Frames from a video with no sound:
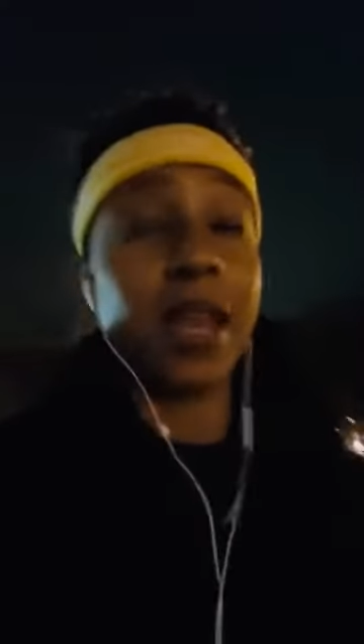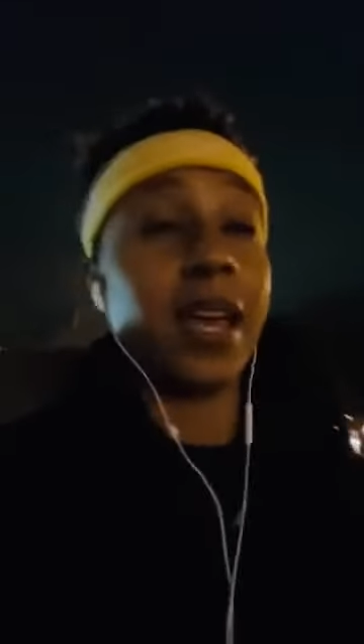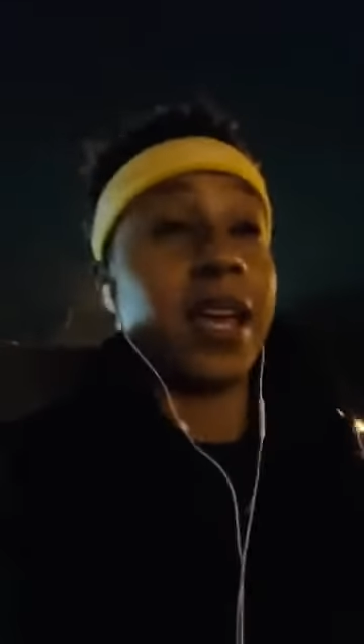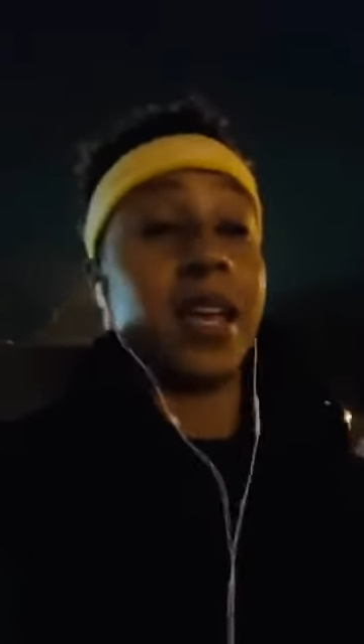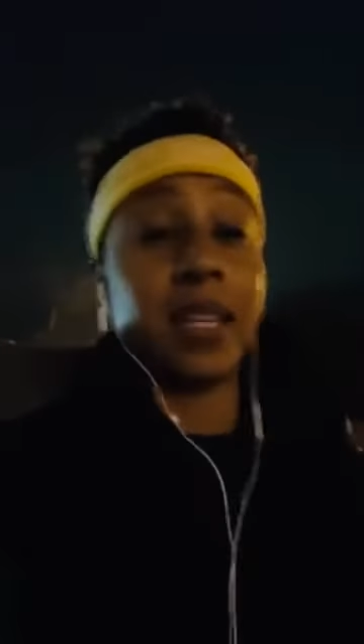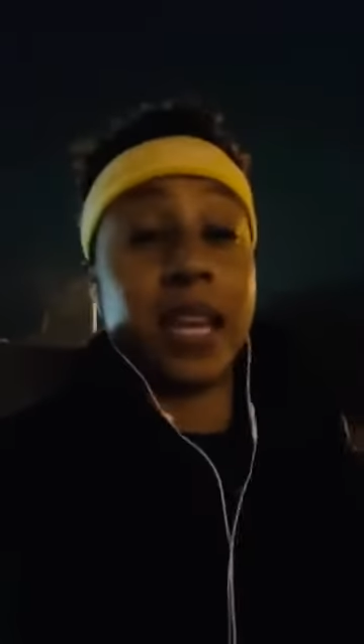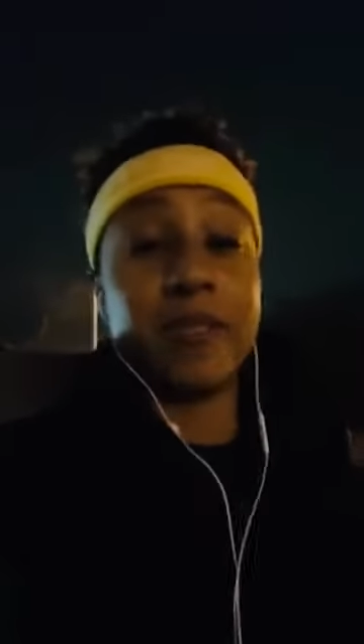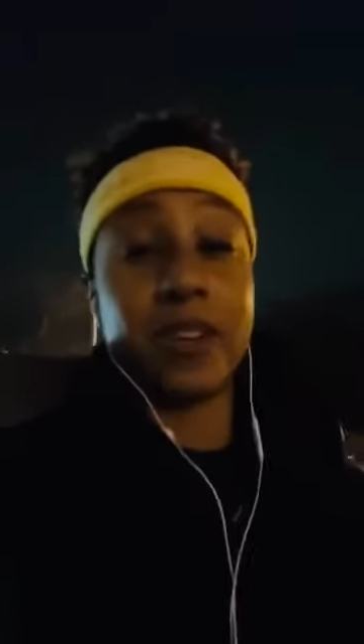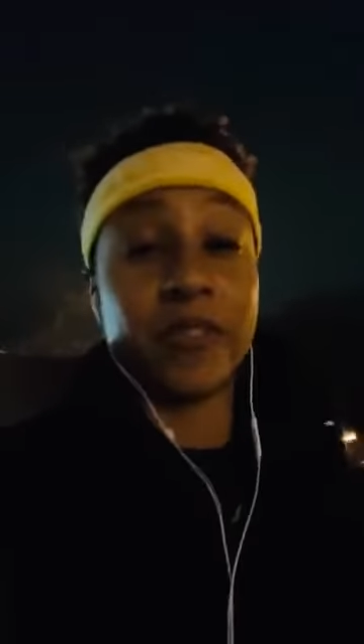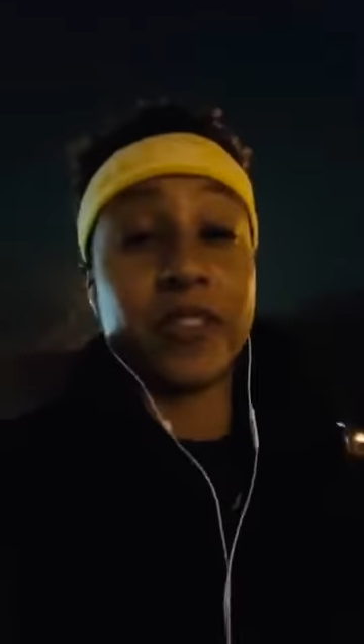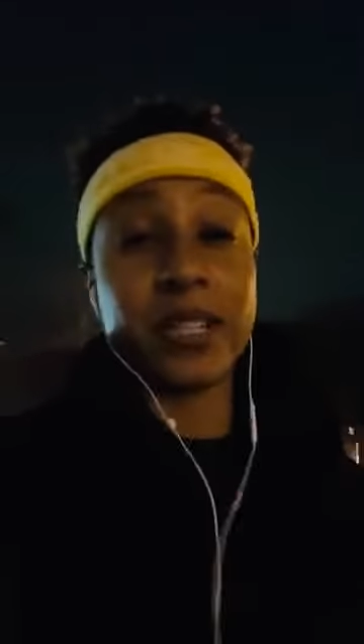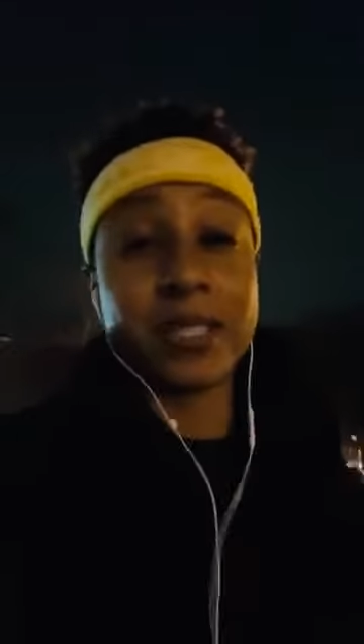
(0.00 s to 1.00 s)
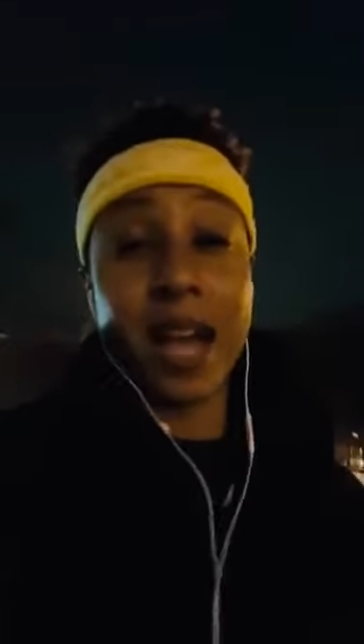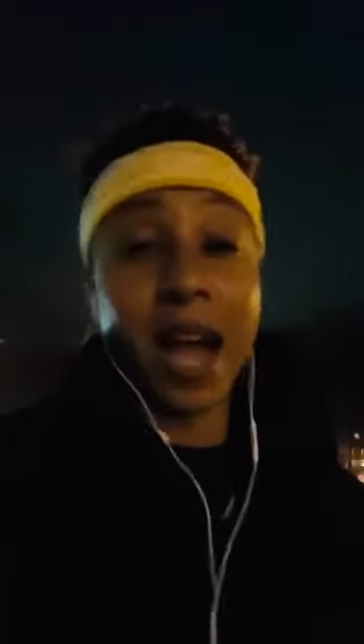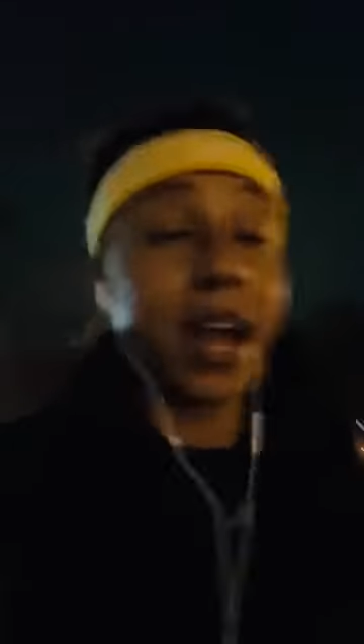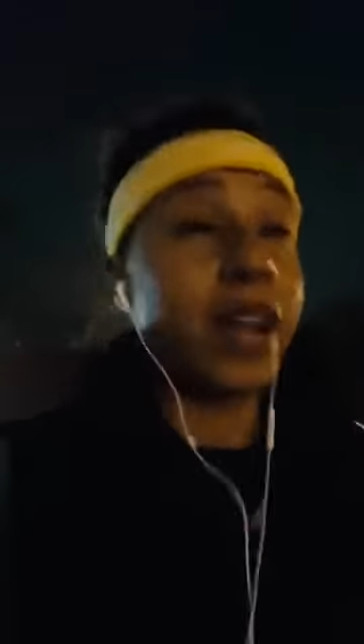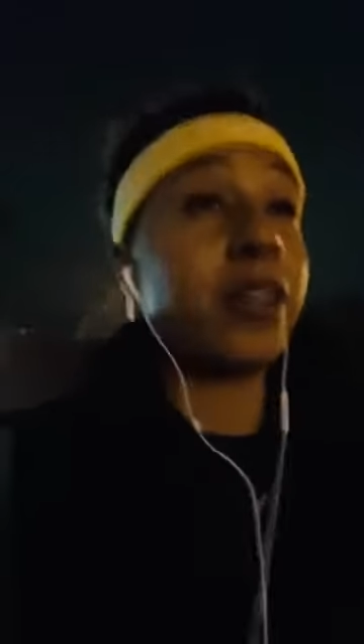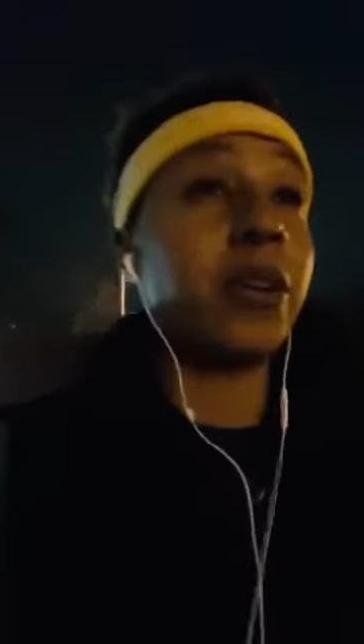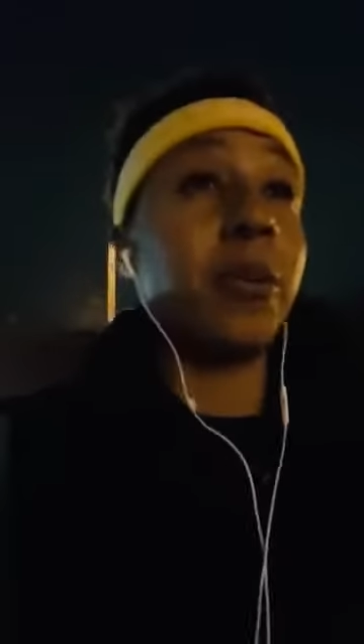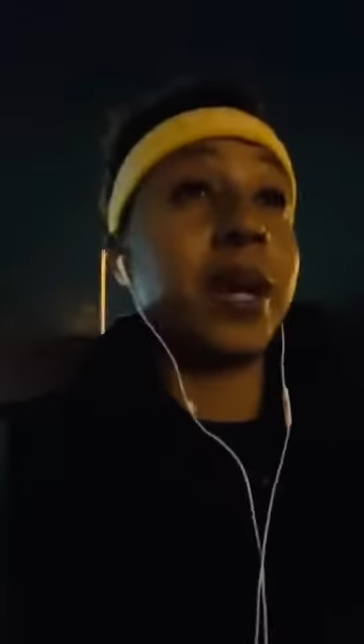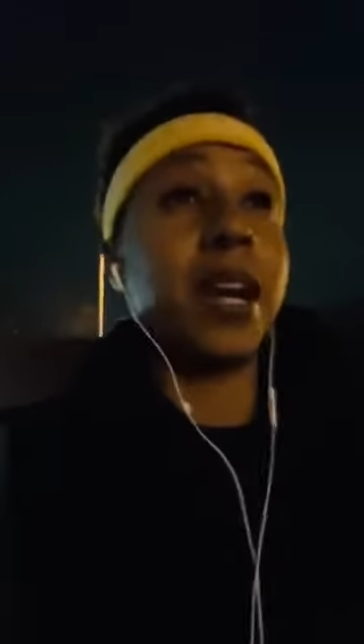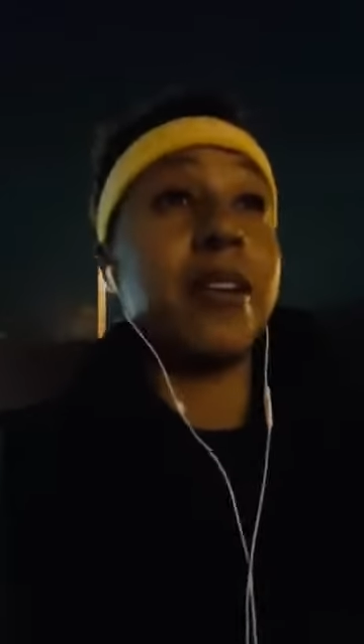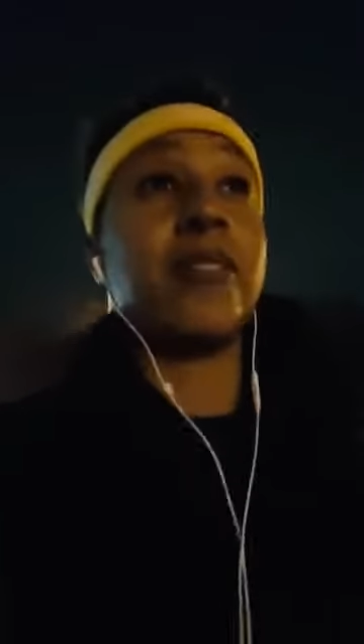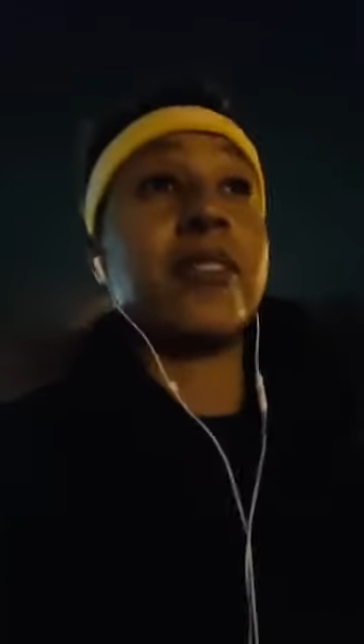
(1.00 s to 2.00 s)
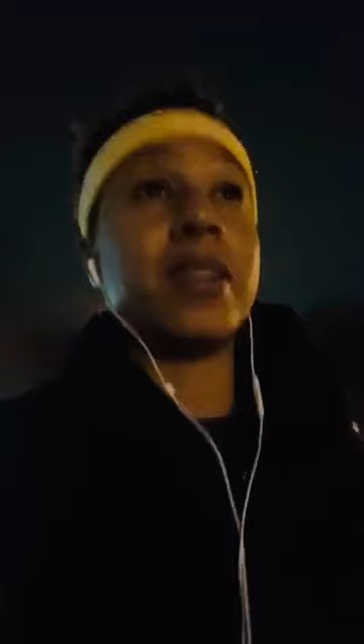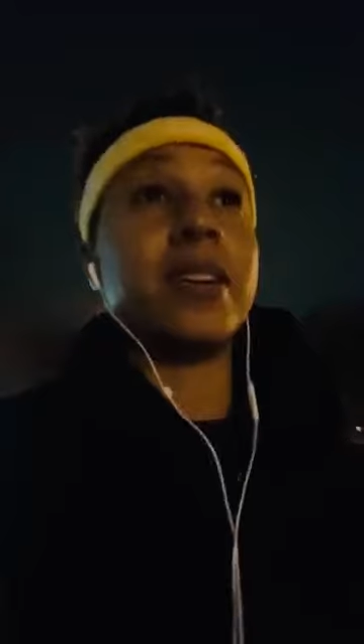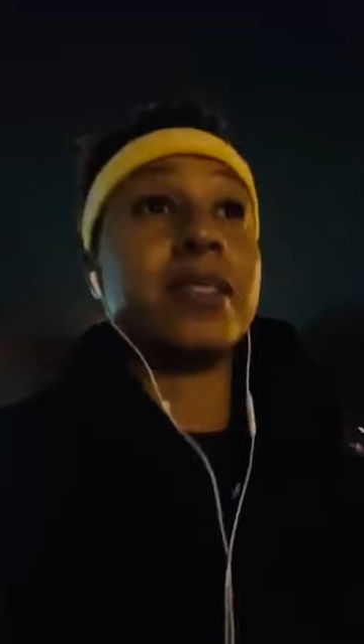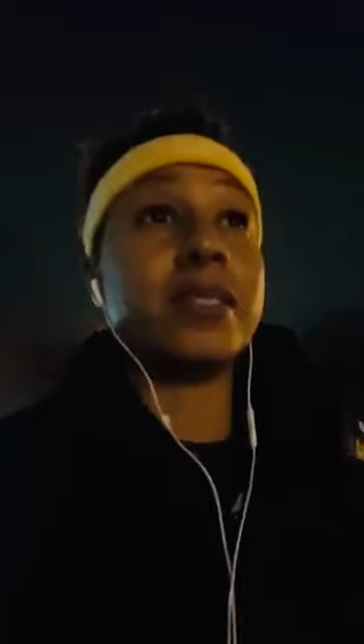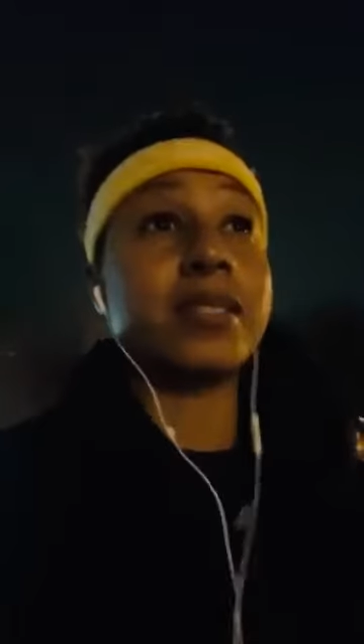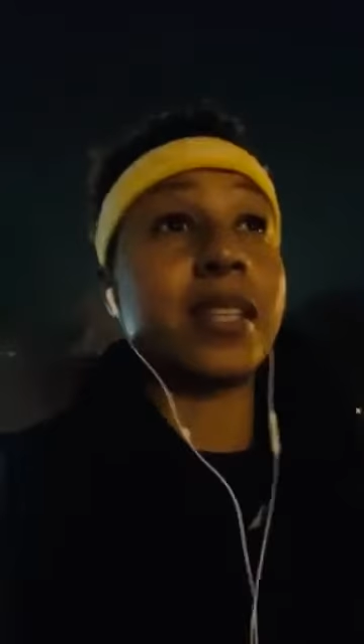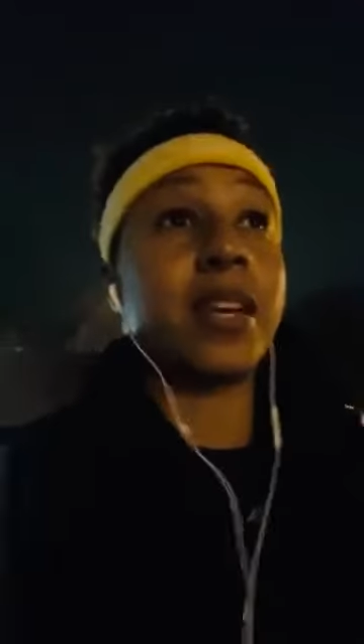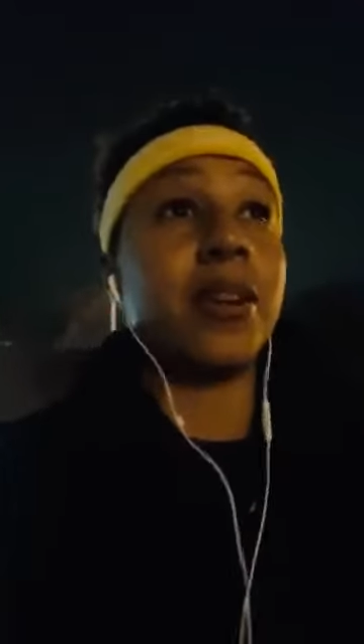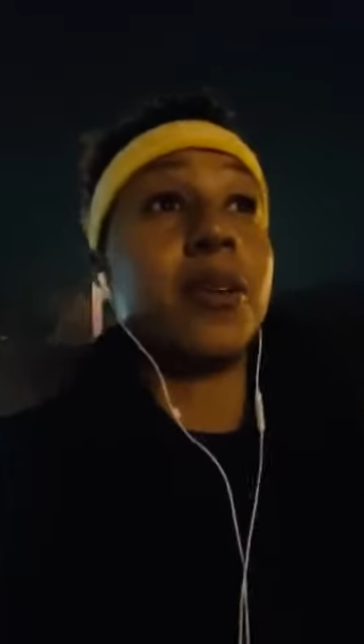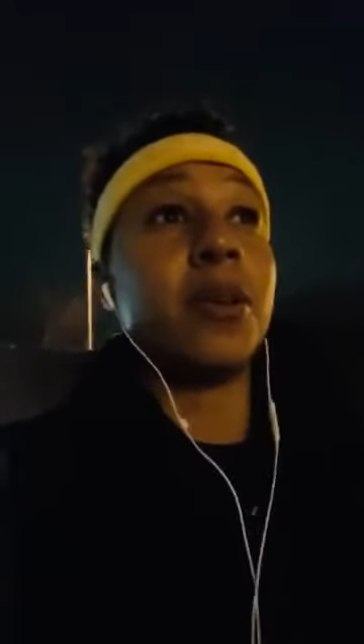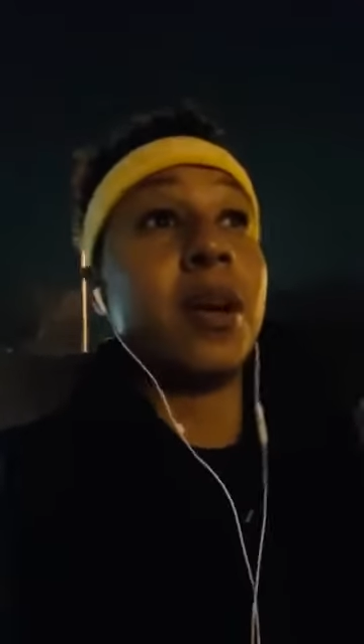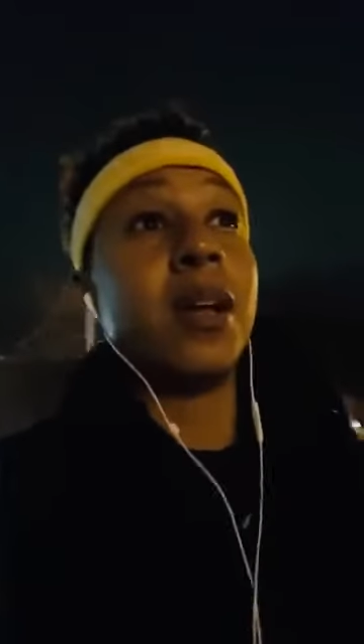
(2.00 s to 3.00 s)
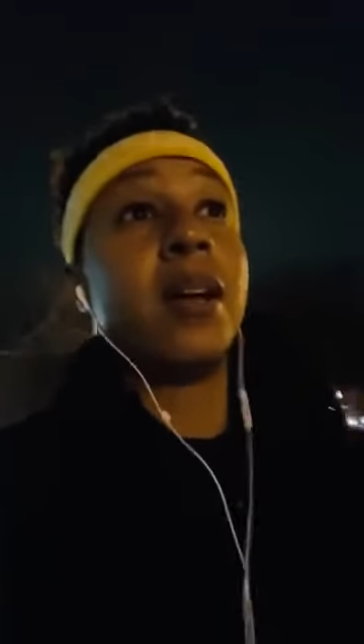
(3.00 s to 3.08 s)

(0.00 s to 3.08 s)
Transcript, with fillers: and even if you're tired or whatever still